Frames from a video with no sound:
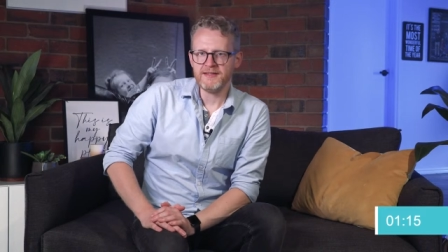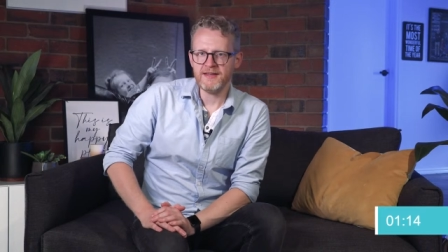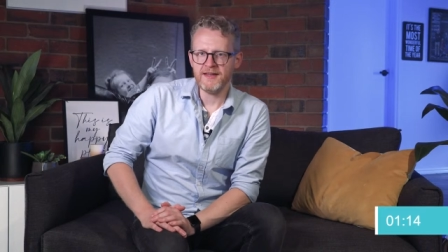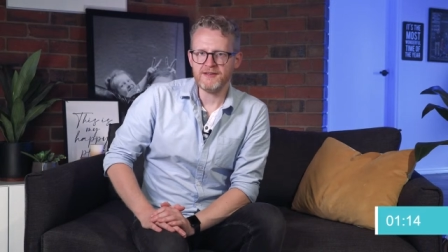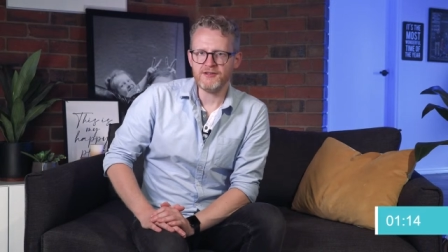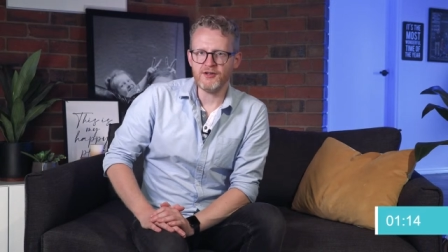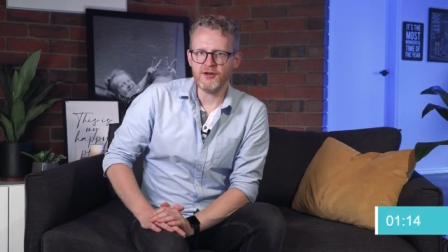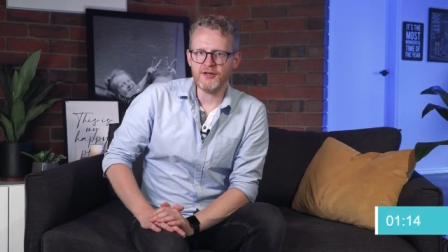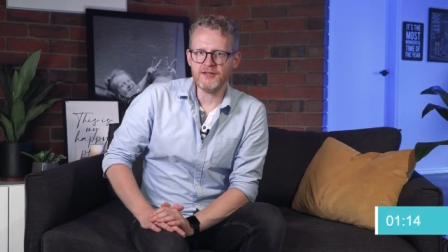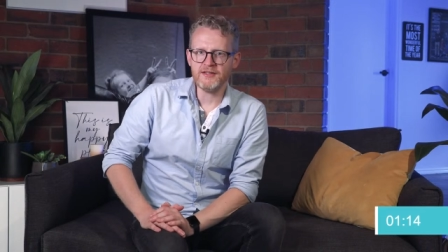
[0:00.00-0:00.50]

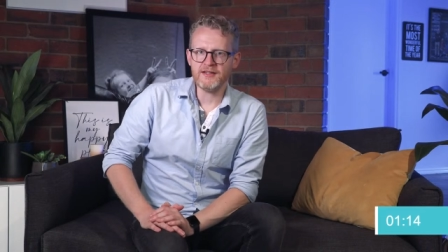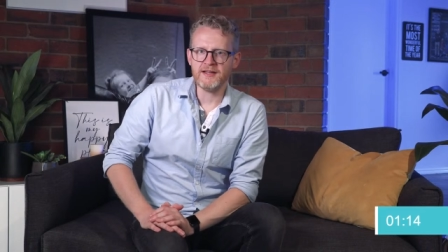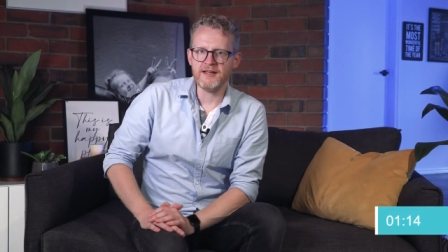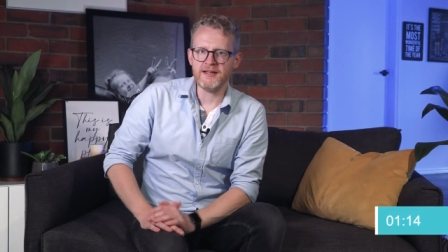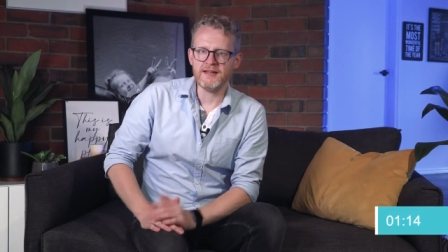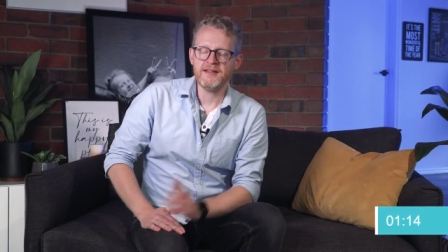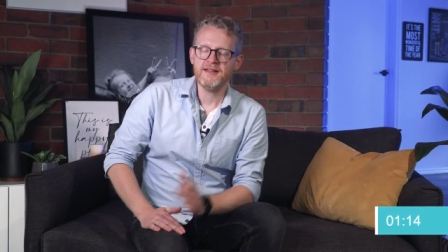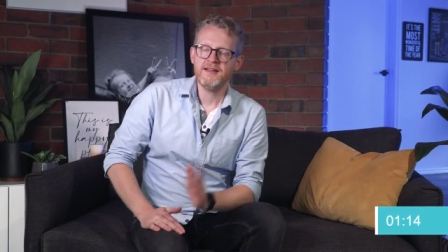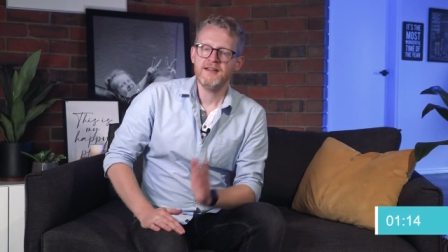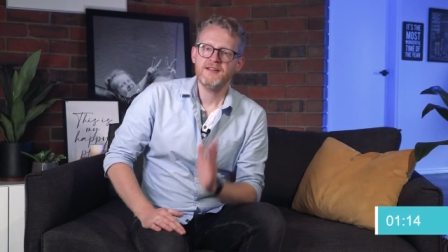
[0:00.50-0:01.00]
attend
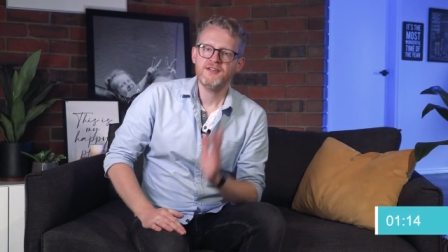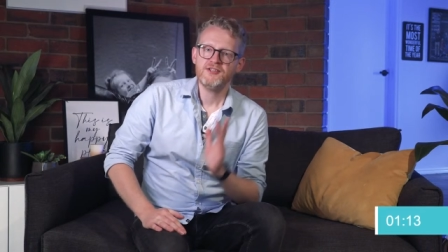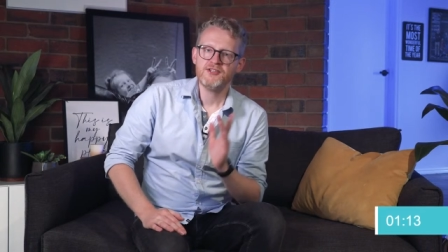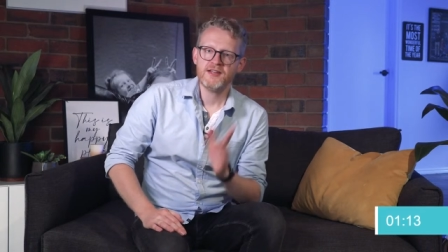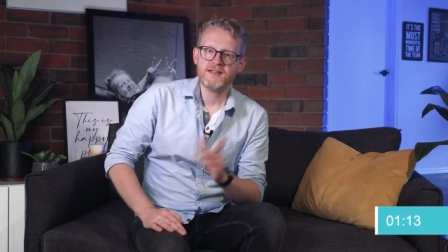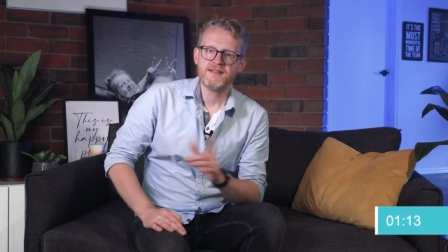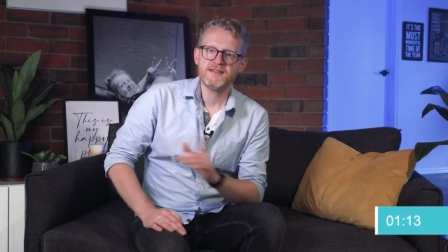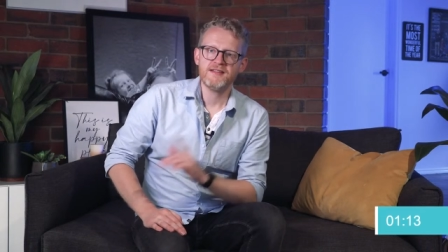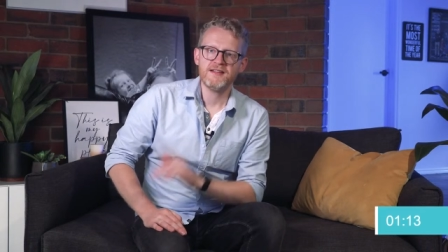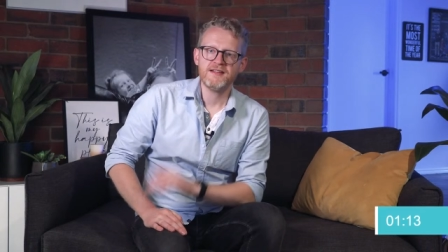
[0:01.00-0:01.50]
online
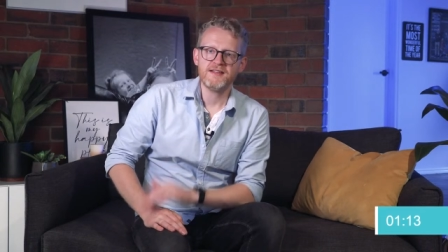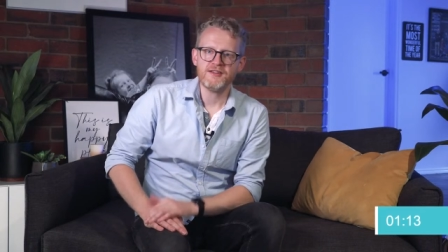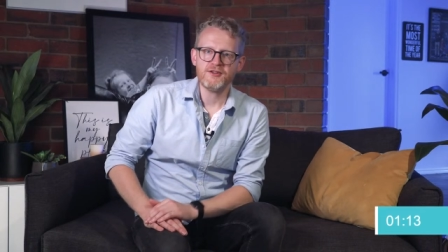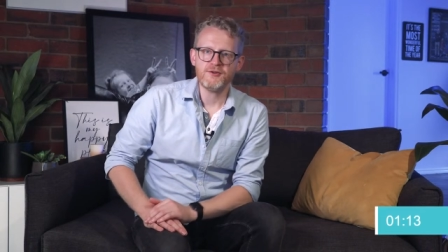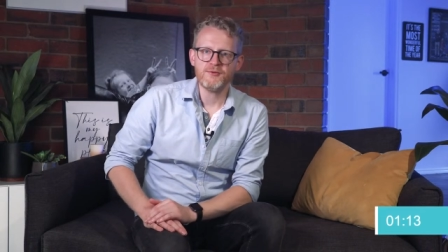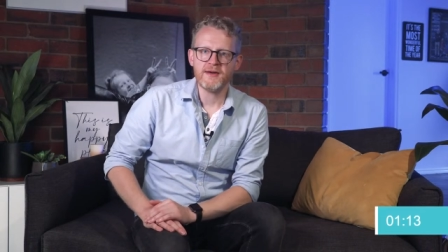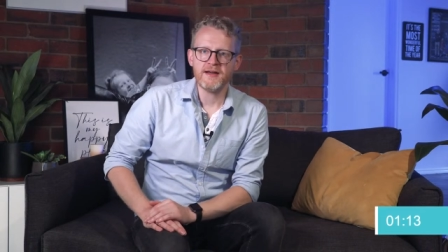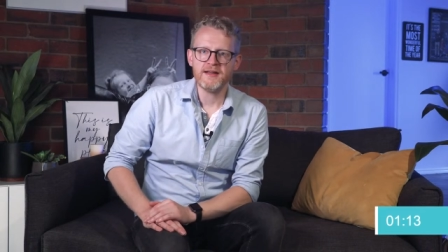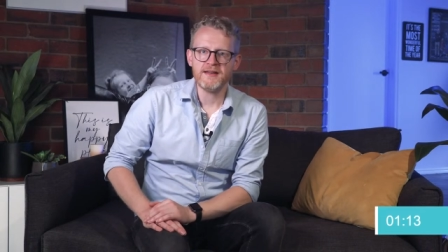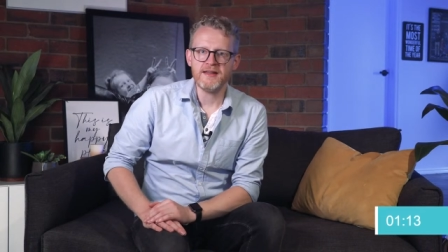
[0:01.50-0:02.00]
just like
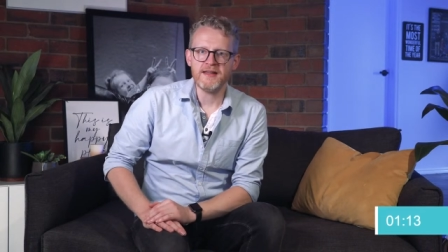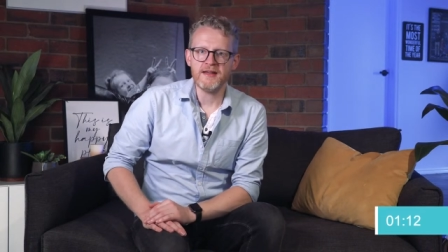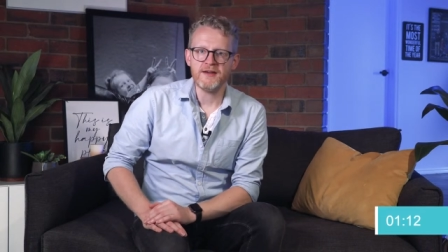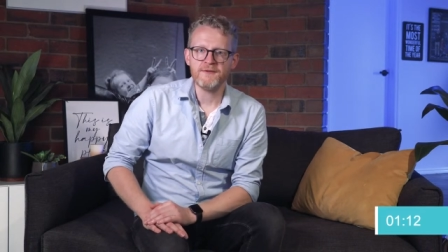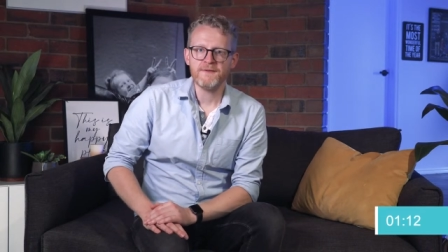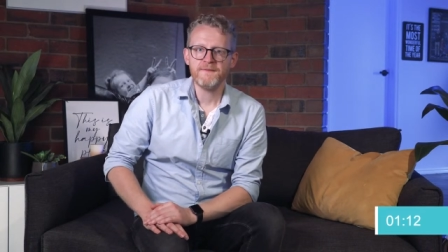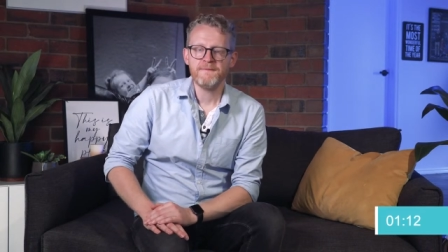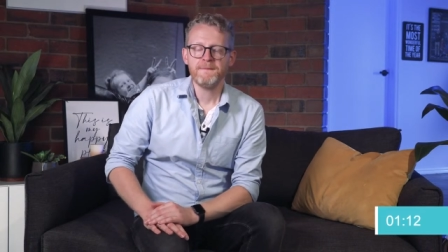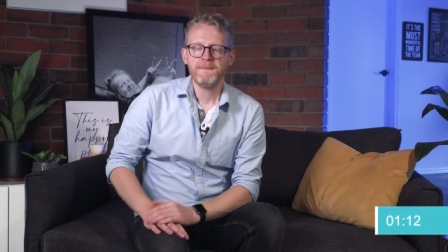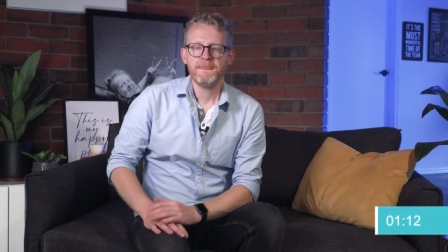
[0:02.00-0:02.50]
you are now.